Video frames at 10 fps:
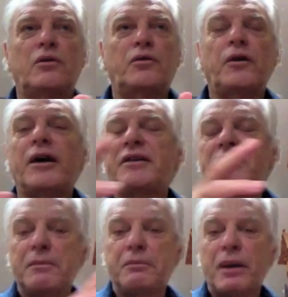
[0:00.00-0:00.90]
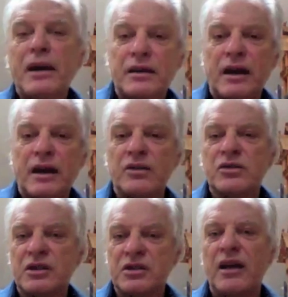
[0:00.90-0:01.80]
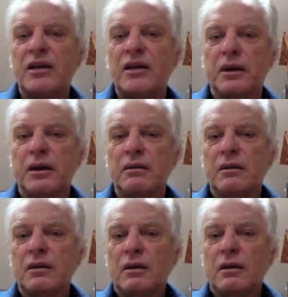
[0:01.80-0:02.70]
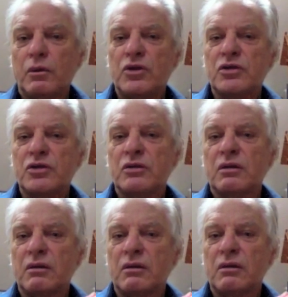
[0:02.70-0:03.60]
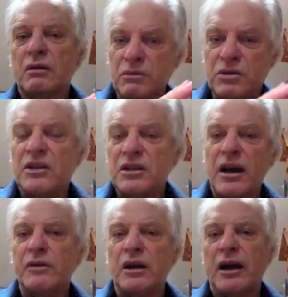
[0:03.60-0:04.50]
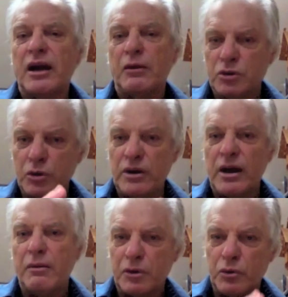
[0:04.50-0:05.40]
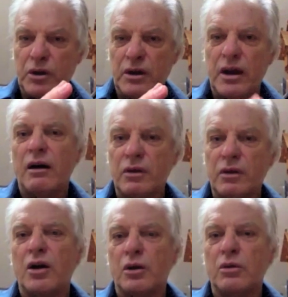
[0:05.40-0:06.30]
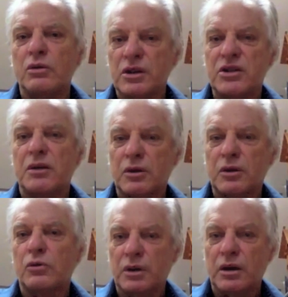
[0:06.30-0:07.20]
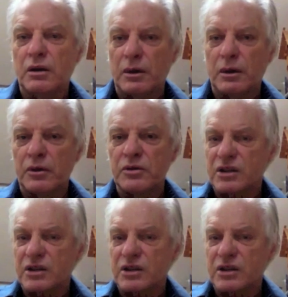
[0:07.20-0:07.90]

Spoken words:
fighting back against this enemy, which didn't have a name, which we now know is something called neoliberalism.